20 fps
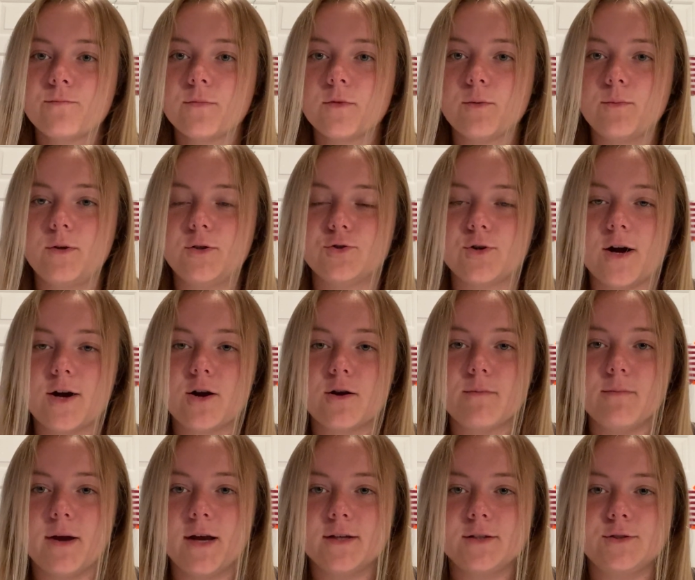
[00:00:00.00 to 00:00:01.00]
We tried our
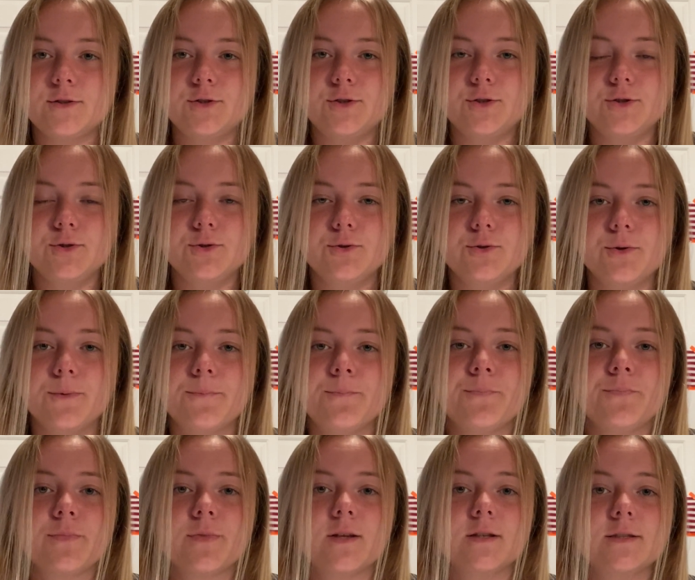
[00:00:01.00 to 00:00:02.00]
best to
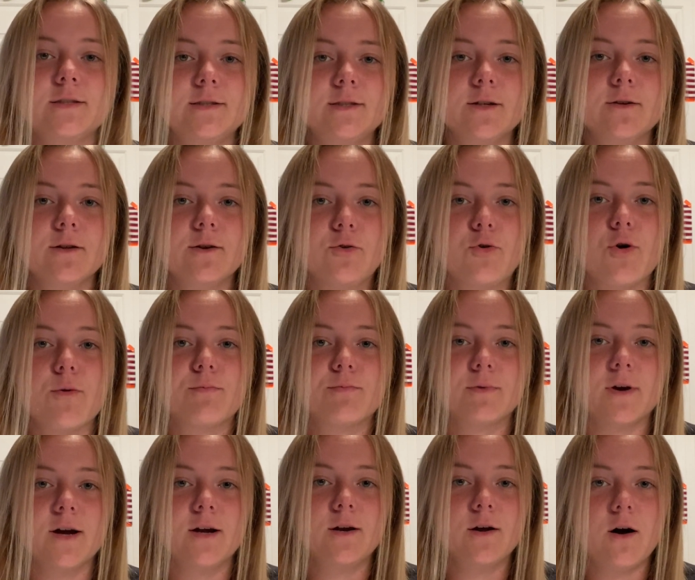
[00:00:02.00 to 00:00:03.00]
still
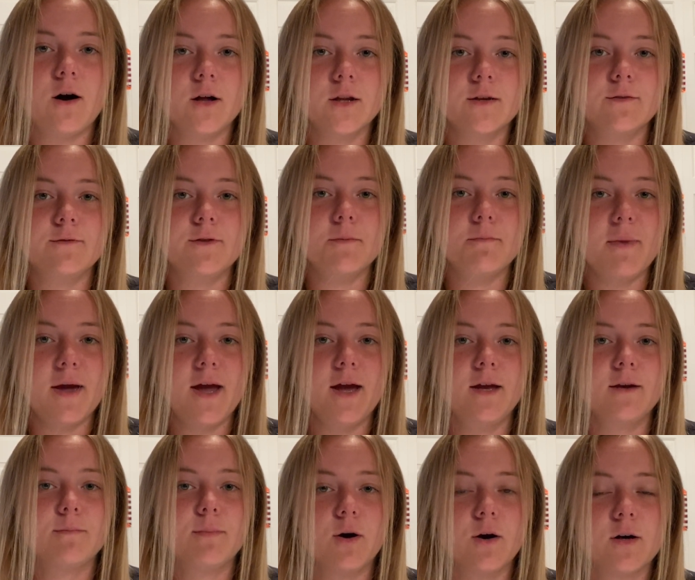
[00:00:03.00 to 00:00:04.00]
incorporate all of the
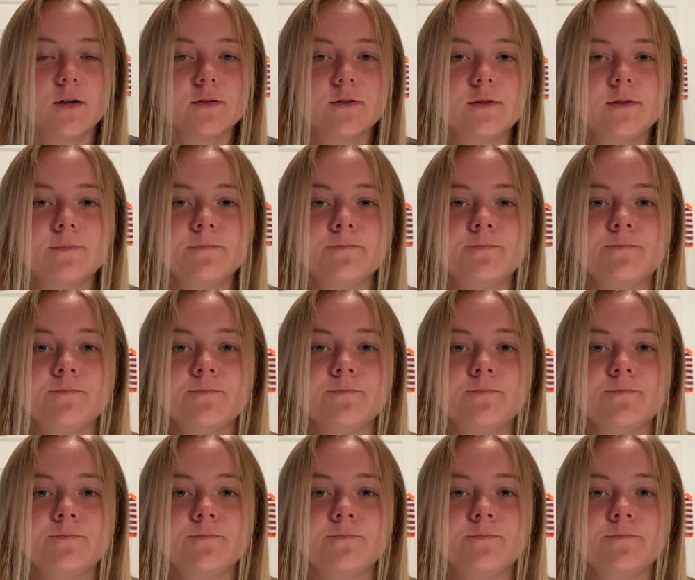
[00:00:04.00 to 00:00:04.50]
main parts,